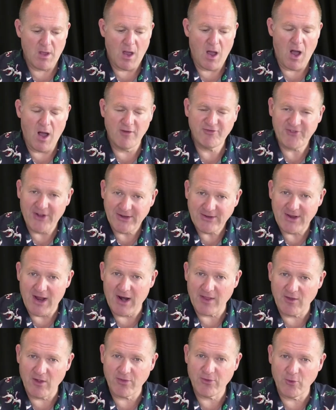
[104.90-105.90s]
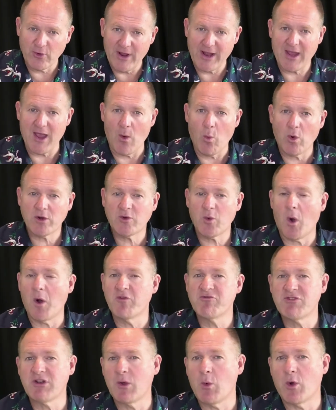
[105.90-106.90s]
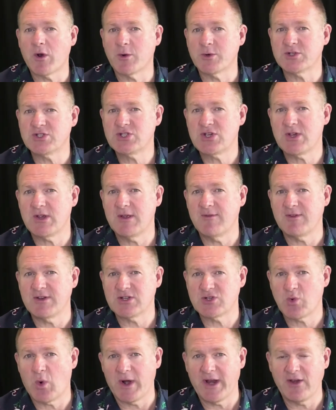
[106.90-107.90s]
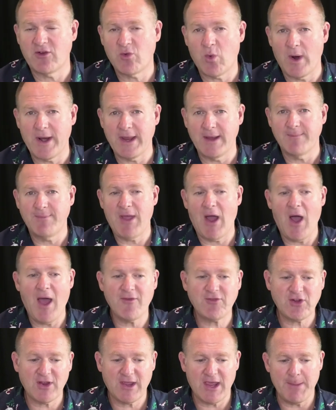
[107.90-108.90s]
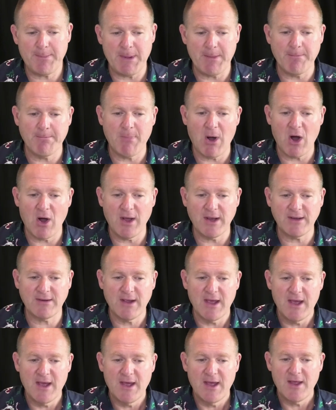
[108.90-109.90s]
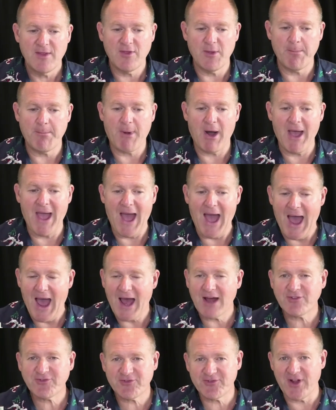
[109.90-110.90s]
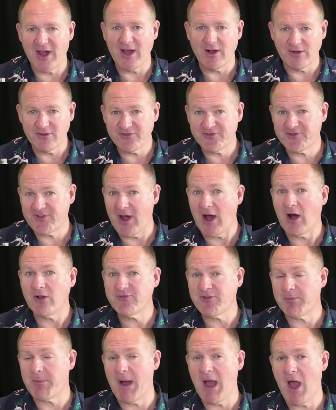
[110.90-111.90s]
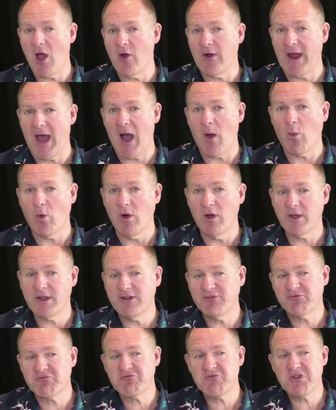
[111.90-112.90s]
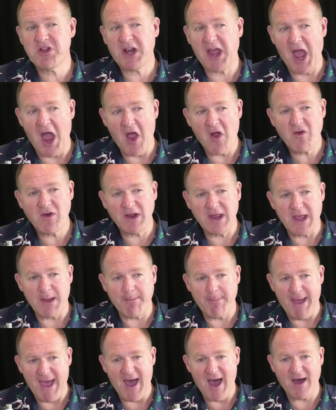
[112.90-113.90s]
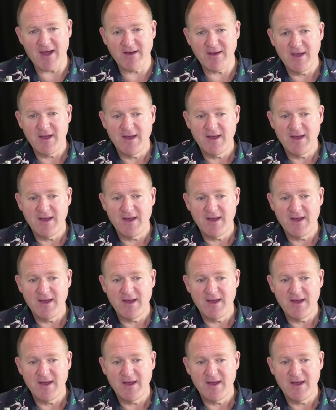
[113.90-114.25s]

I sat down and I thought, okay, what do I really want to achieve in 2020? Now I have to keep in mind that my art sales, sales of my own artwork, is really only about